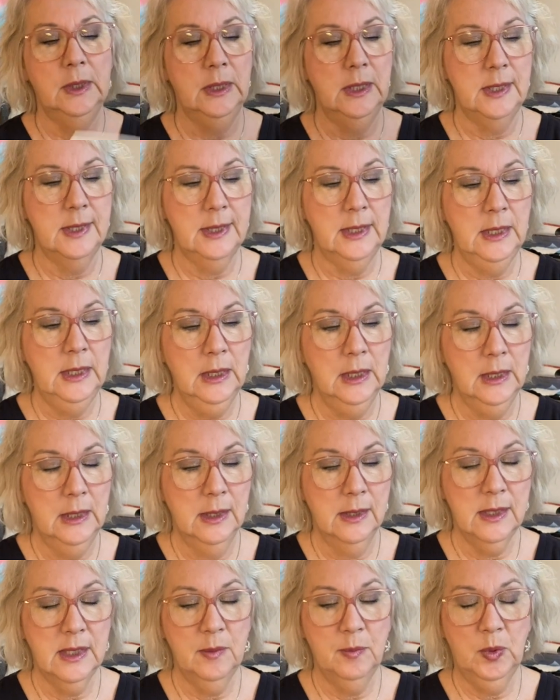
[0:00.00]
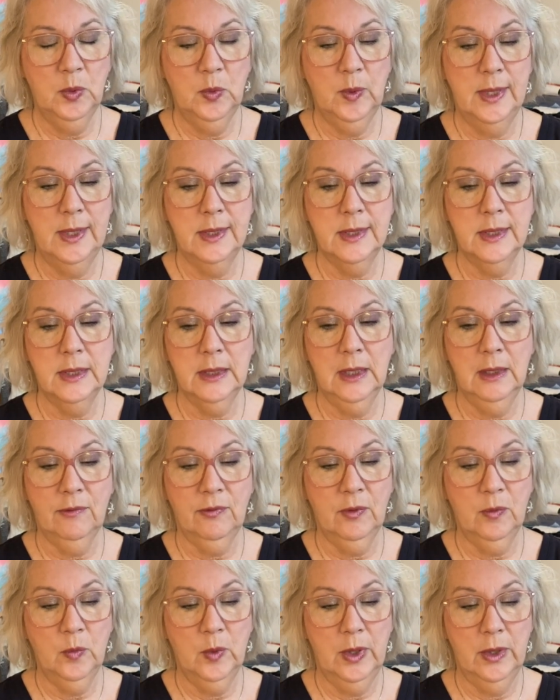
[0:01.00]
Easy, Simple Ways to Get
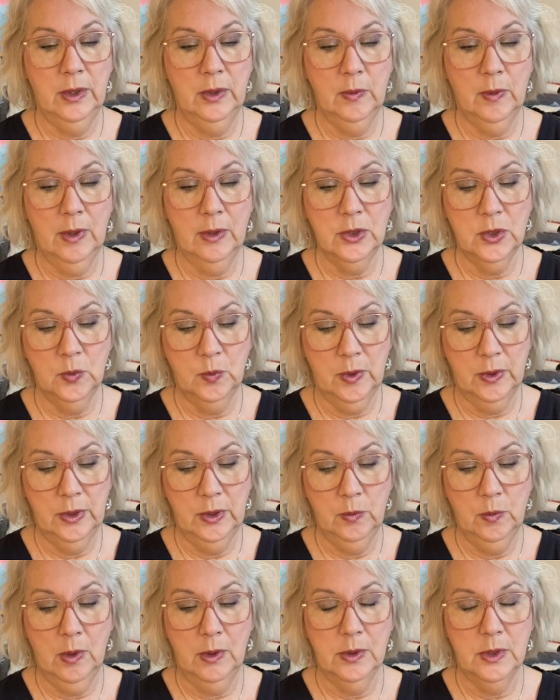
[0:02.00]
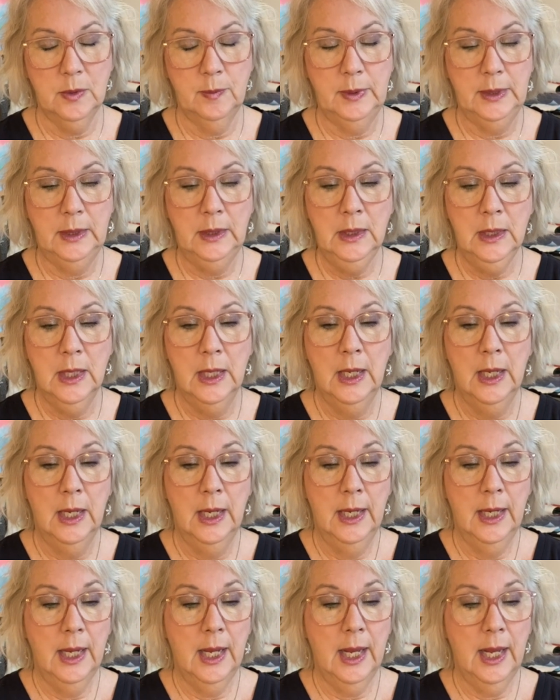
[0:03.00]
From Where You Are to Where You Want to Be.
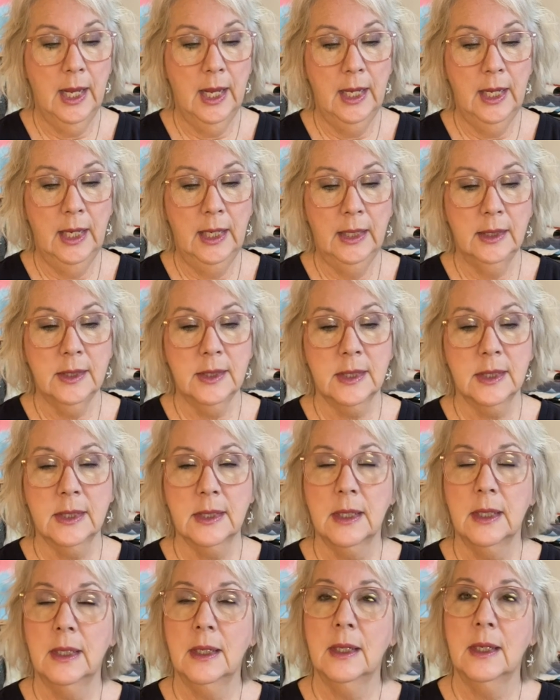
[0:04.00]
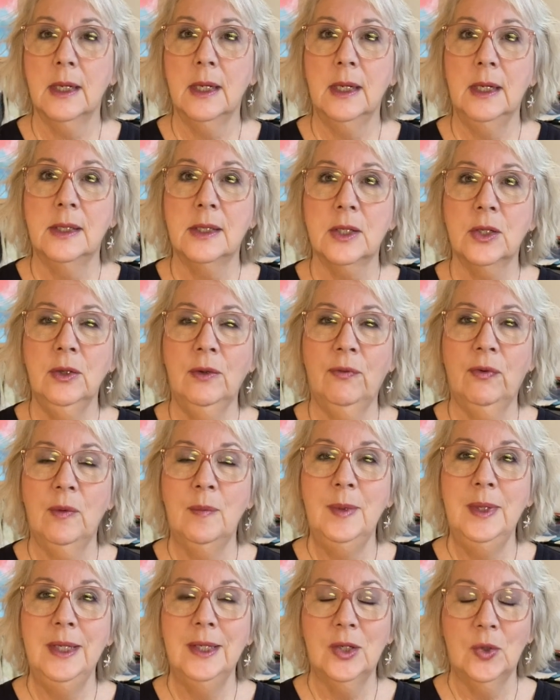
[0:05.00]
It's good for
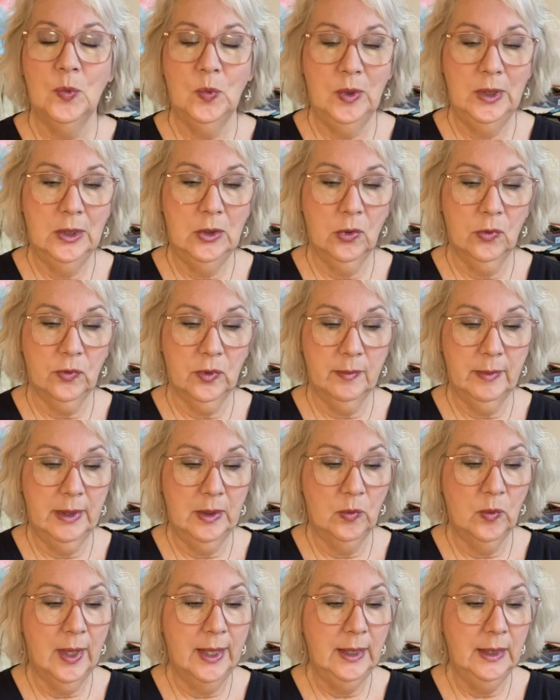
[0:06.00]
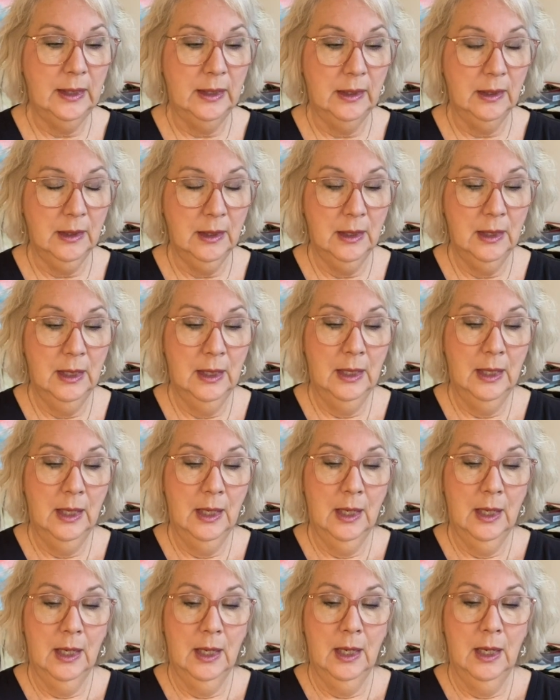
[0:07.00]
me to read over my writing.
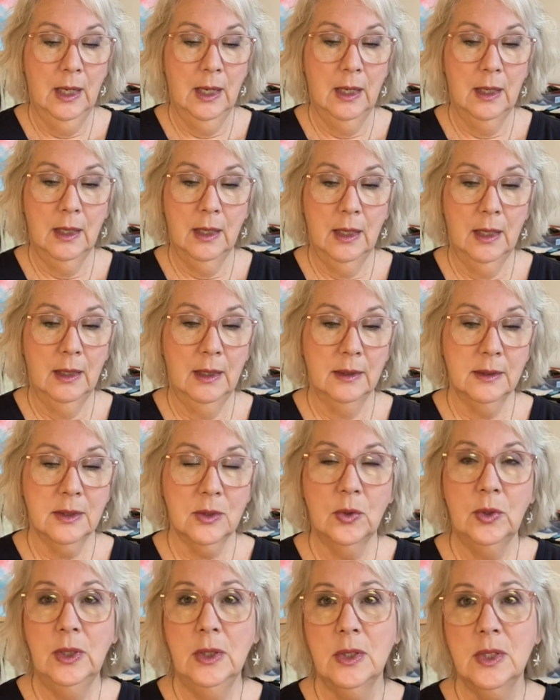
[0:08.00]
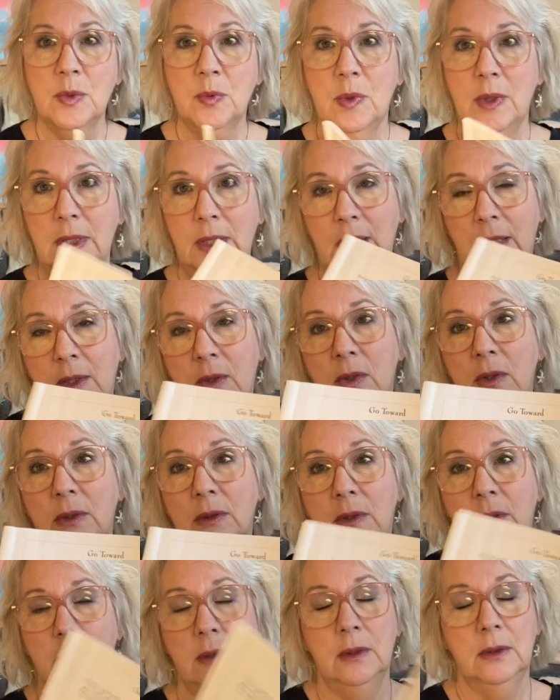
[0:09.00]
So here's one I called
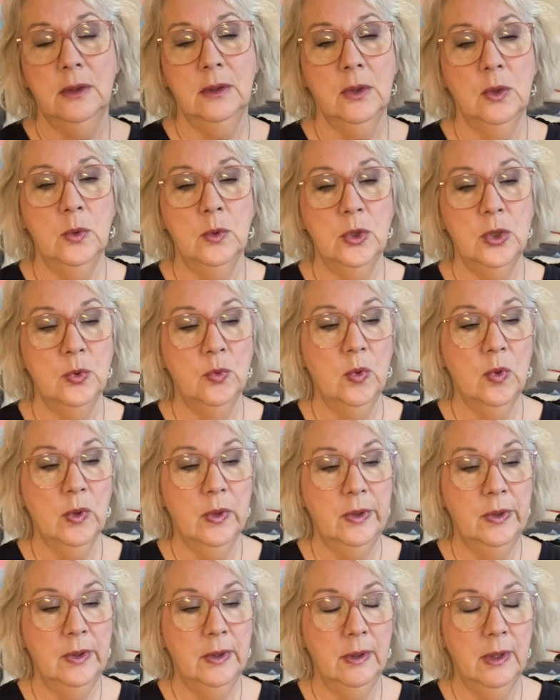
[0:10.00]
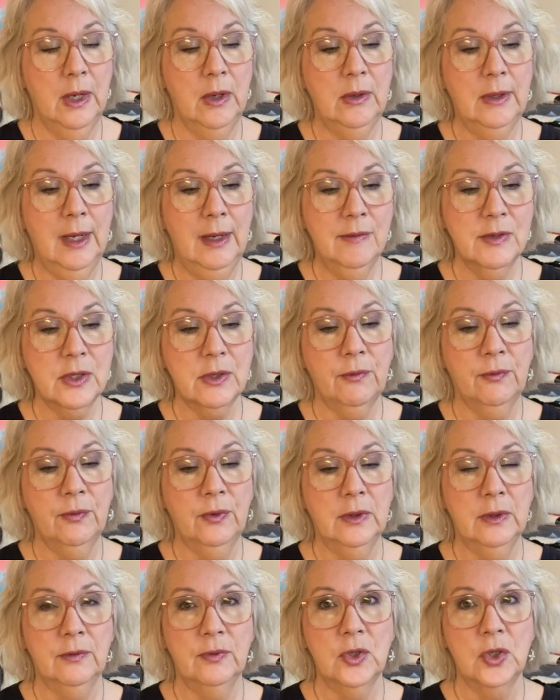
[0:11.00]
Go Toward. Our lives are
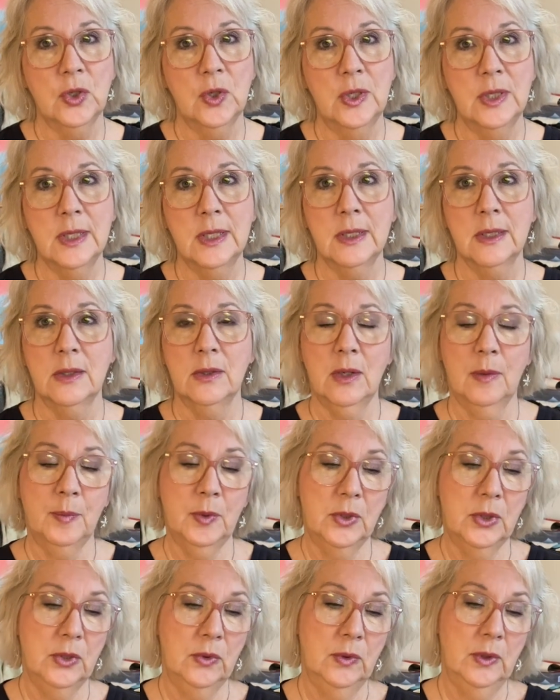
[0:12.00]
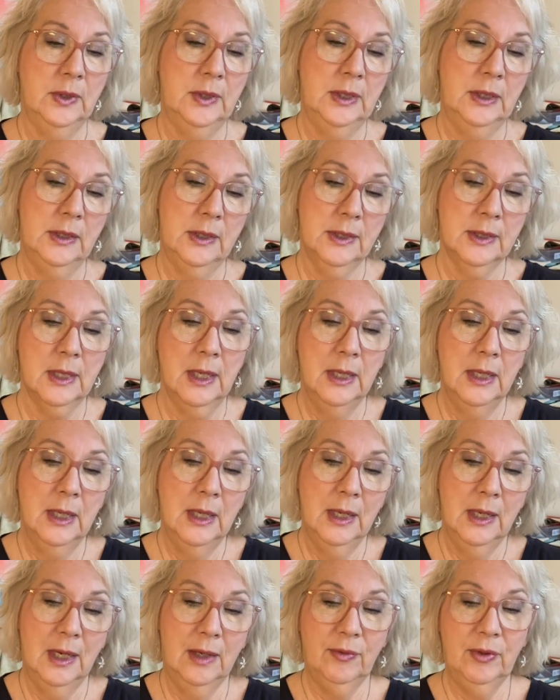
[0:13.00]
full of choices and opportunities.
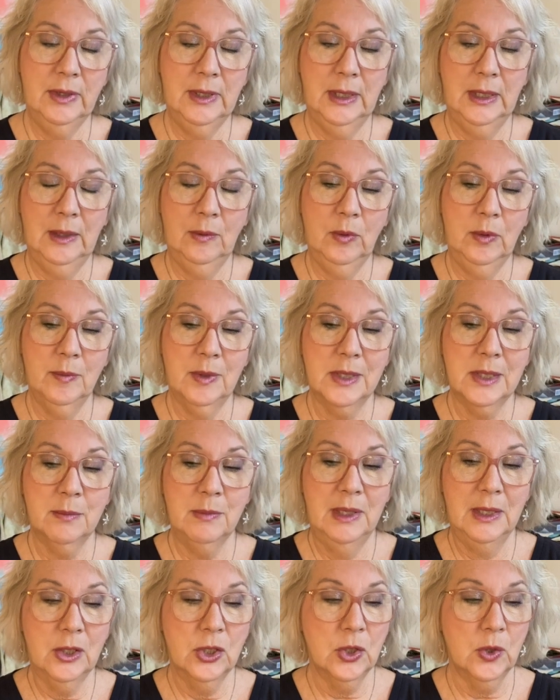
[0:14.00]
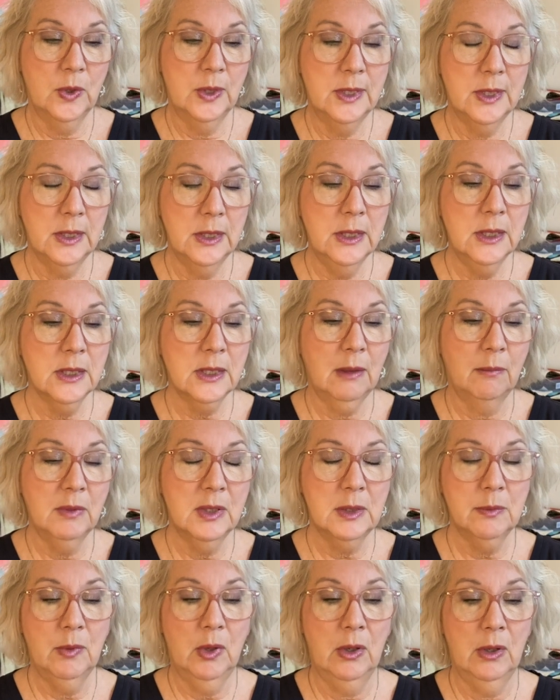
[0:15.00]
Every day we must make choices, some
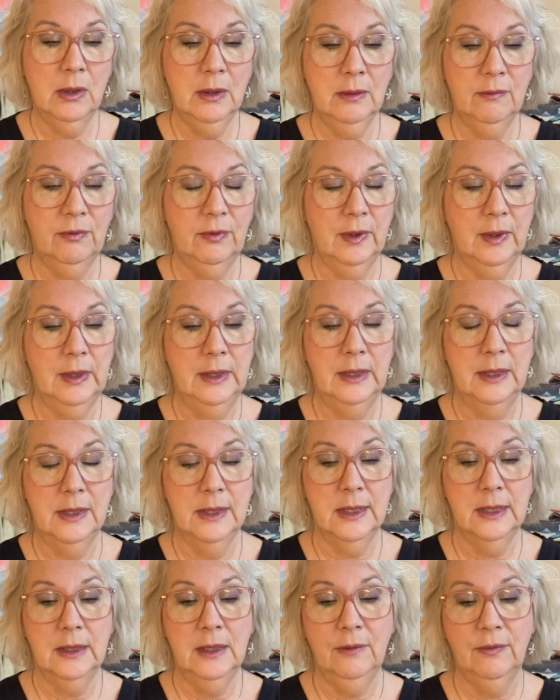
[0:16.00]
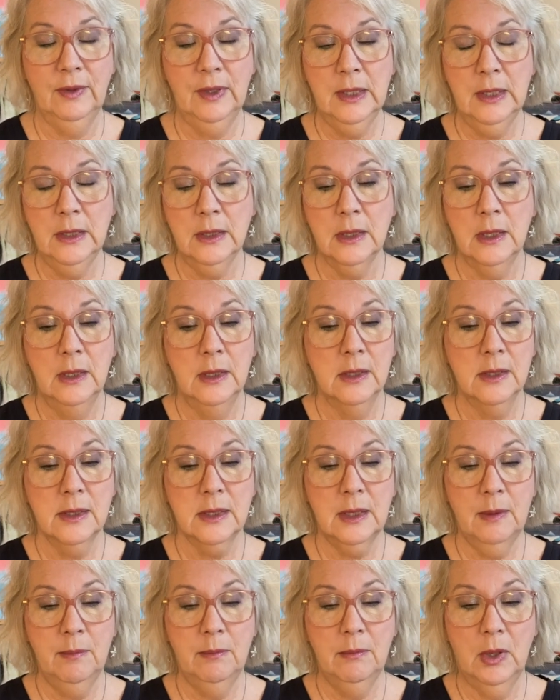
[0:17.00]
small and fairly insignificant,
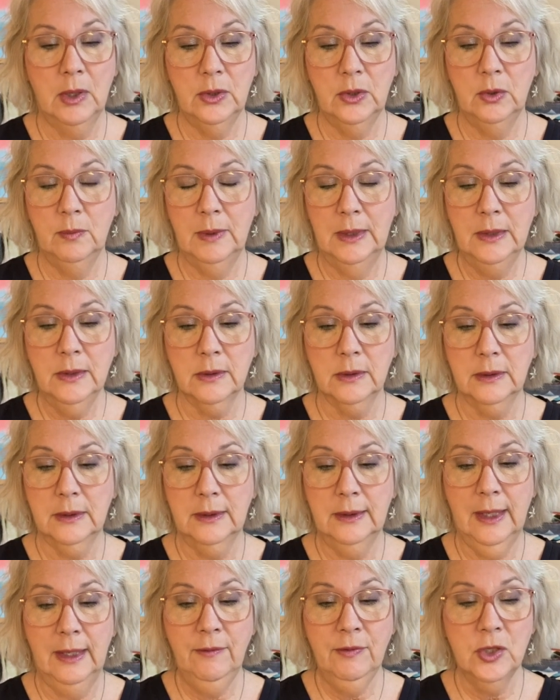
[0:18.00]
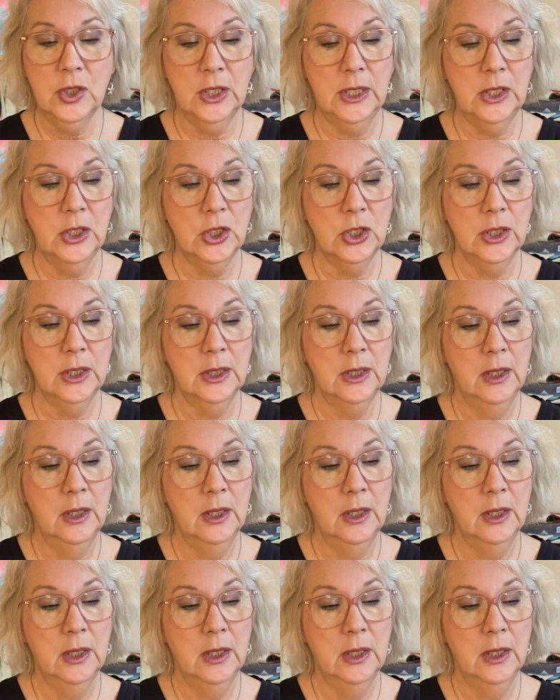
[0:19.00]
some monumental and life-changing.